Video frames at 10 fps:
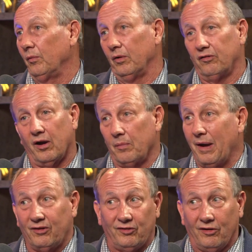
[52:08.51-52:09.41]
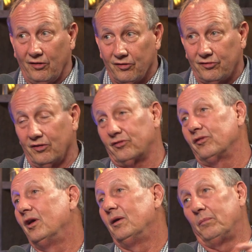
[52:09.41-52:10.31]
We talk about statistics,
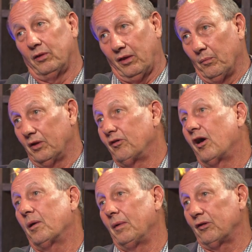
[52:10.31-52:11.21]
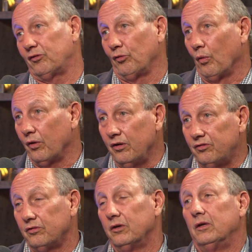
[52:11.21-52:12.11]
but then we talk about
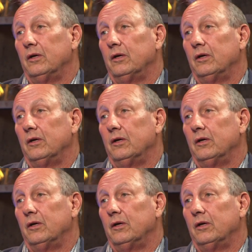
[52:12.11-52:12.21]
stories.